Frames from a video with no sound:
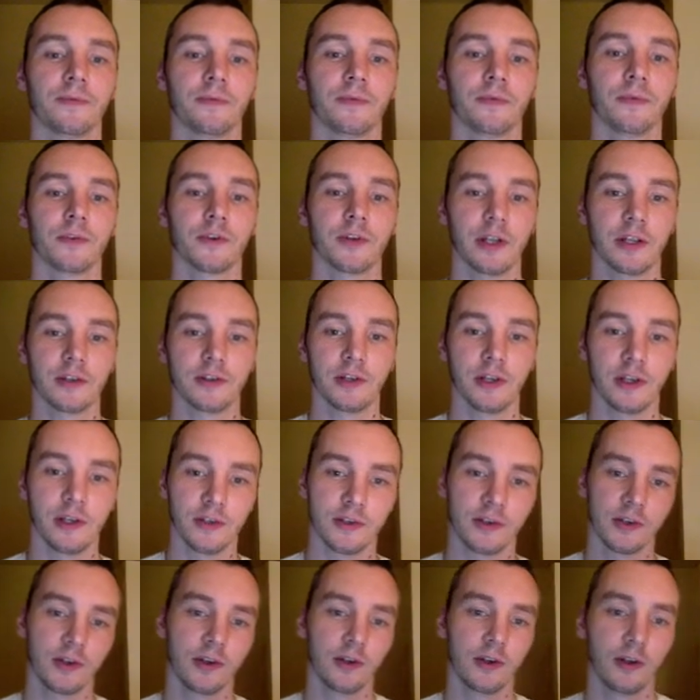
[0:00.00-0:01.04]
So that says
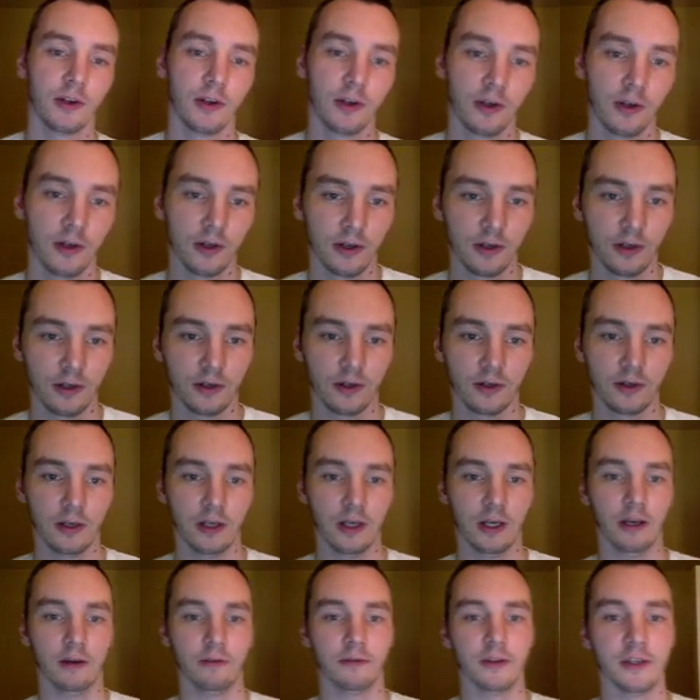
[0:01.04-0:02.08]

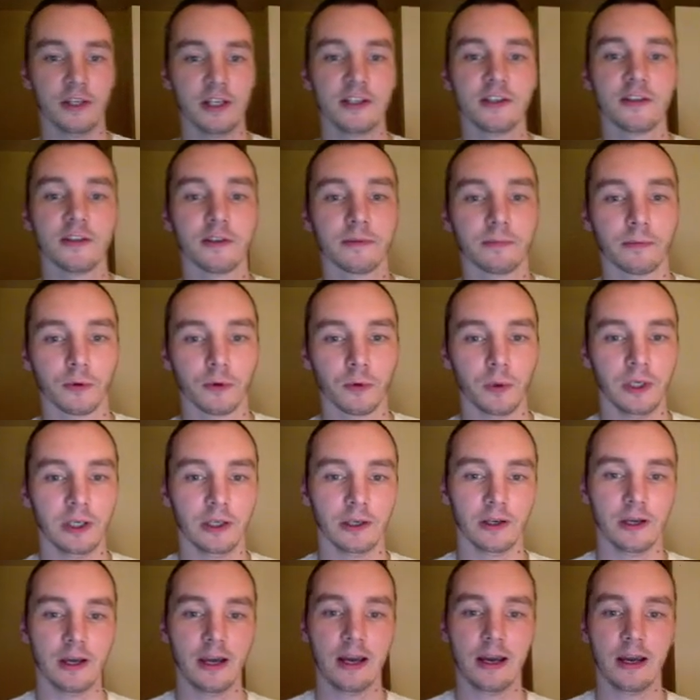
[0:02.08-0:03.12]
if the distance between
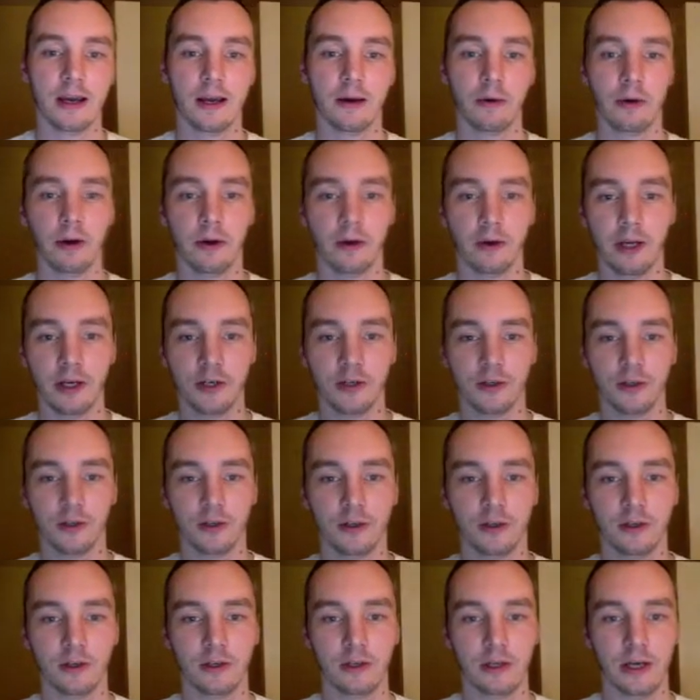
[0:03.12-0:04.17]
our location
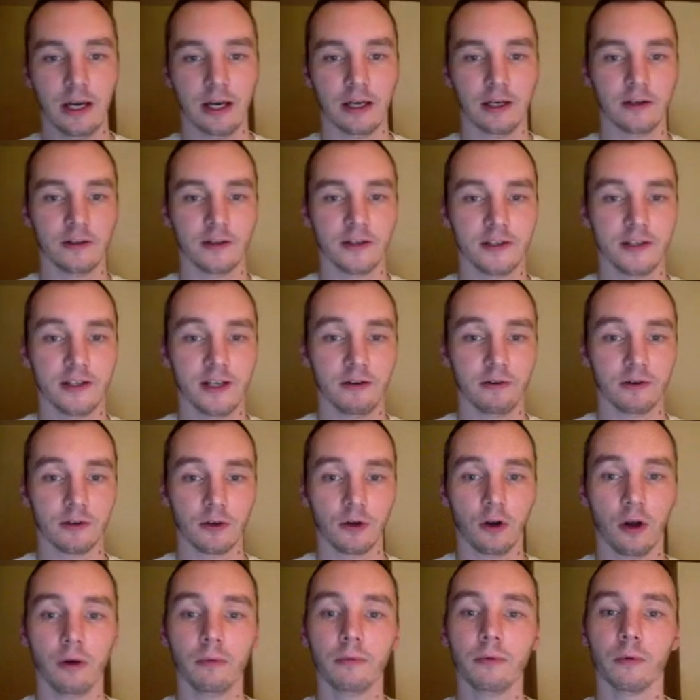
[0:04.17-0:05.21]
and this nearest
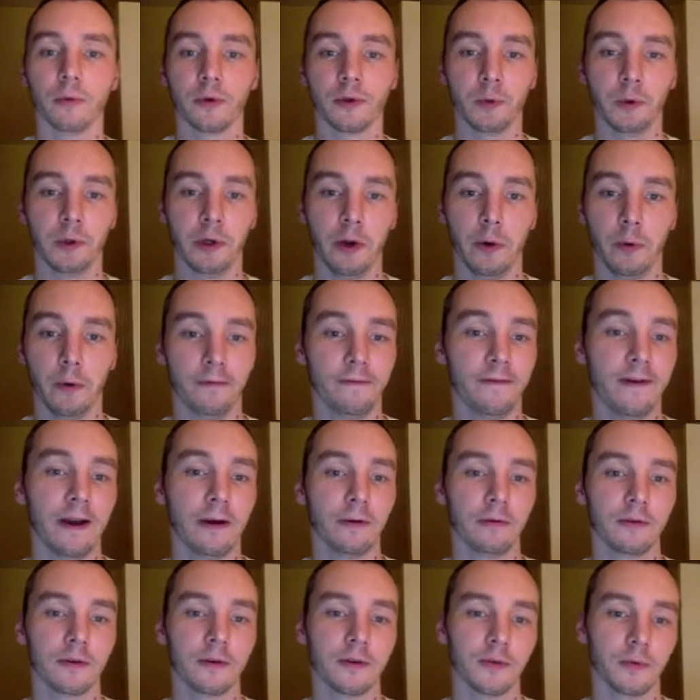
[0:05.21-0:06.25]
glob, which we know we
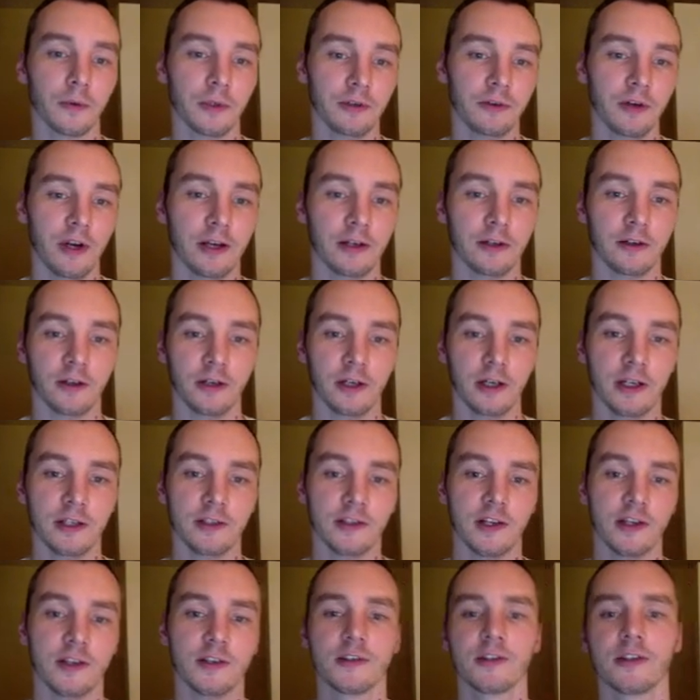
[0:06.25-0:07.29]
found because we've checked that it
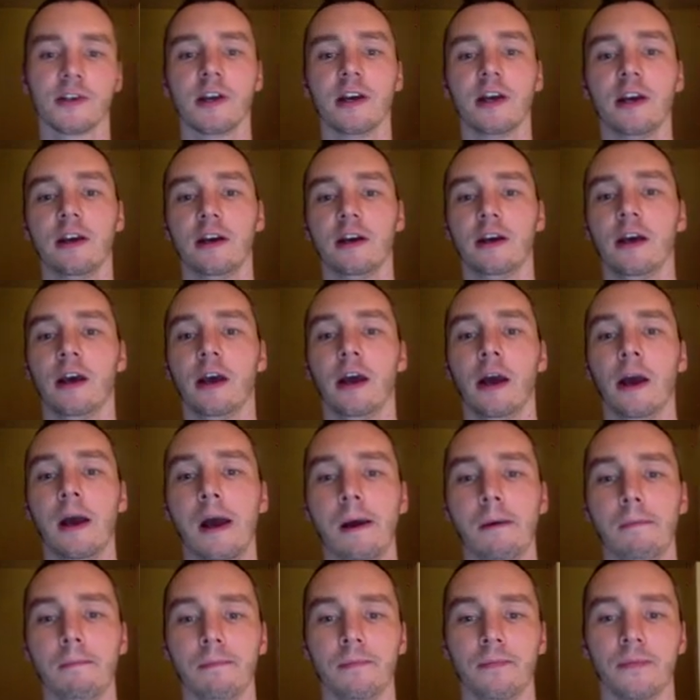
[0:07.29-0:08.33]
exists,
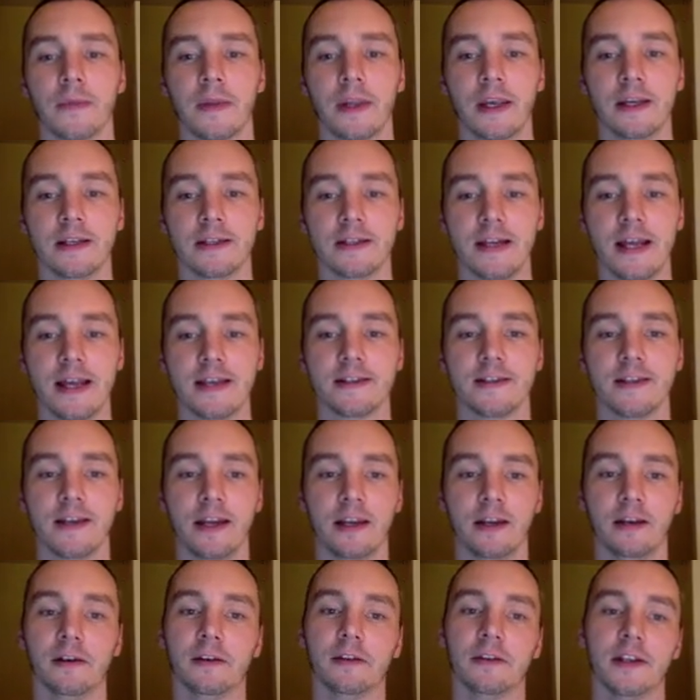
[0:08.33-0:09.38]
is less than
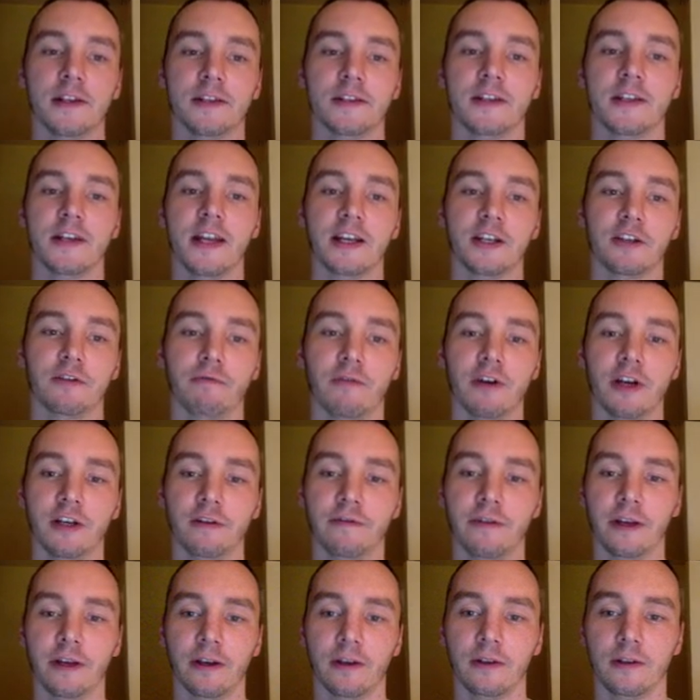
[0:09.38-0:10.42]
this detection range
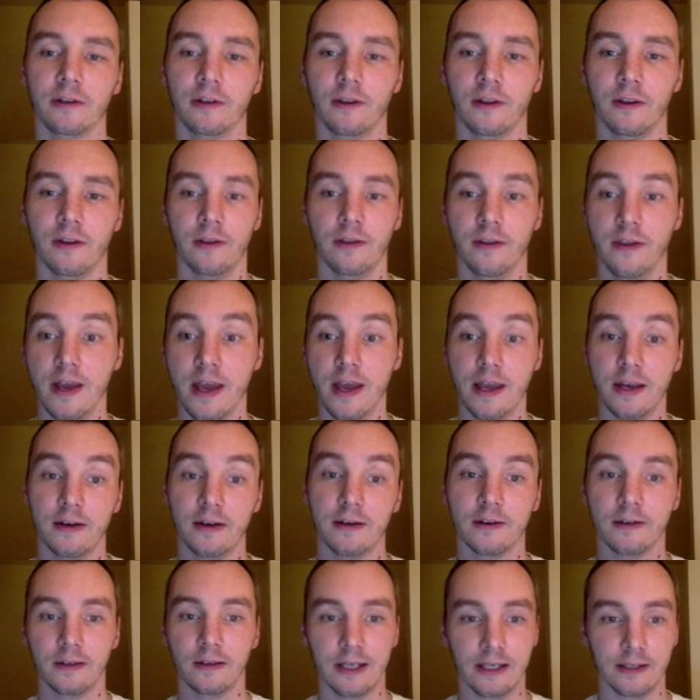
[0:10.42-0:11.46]
figure, then
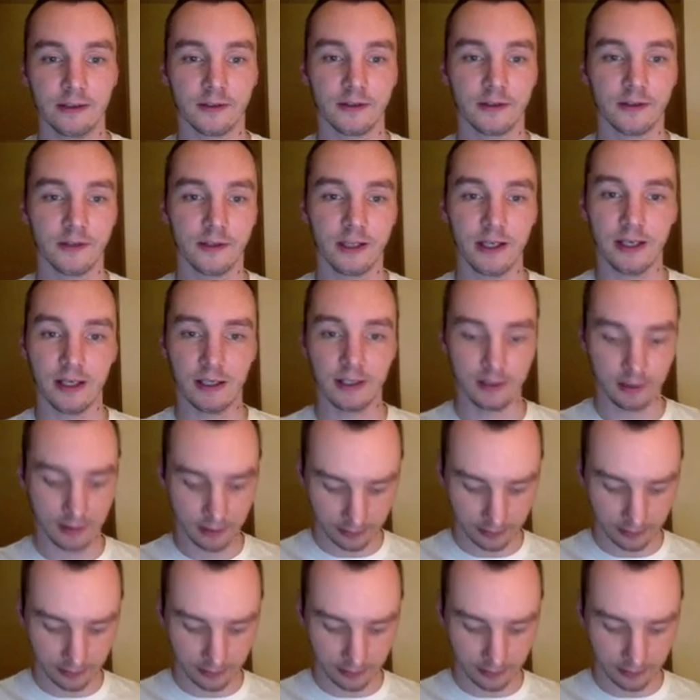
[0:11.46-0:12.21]
let's seek it.